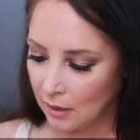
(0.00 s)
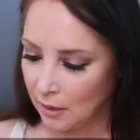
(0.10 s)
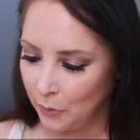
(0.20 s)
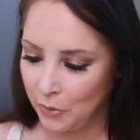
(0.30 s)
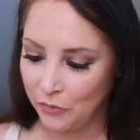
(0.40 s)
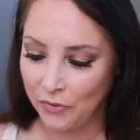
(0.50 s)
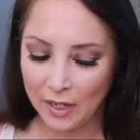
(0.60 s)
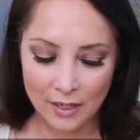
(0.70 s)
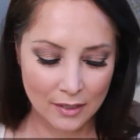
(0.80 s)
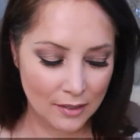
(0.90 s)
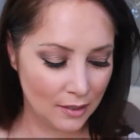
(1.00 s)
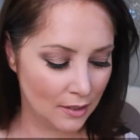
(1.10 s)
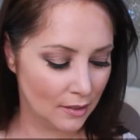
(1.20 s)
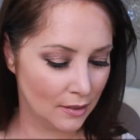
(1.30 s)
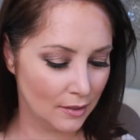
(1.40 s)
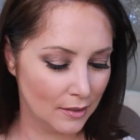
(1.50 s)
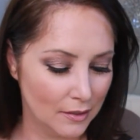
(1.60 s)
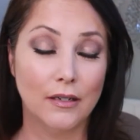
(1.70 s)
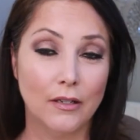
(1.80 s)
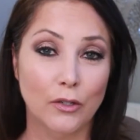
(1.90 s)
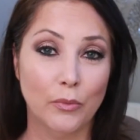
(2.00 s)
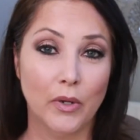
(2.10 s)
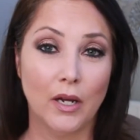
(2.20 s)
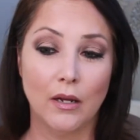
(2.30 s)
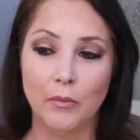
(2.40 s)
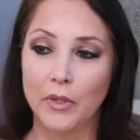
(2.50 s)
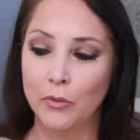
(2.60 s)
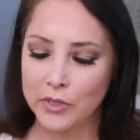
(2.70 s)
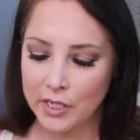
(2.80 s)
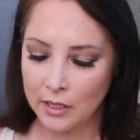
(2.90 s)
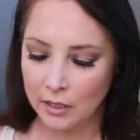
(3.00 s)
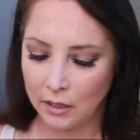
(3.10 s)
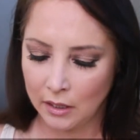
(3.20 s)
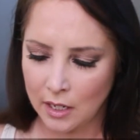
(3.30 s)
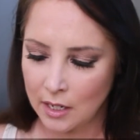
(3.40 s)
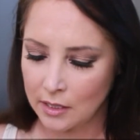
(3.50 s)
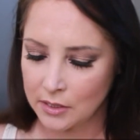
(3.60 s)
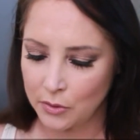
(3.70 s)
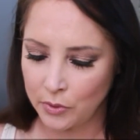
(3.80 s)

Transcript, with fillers: I will find the ColourPop. It was in a gloss,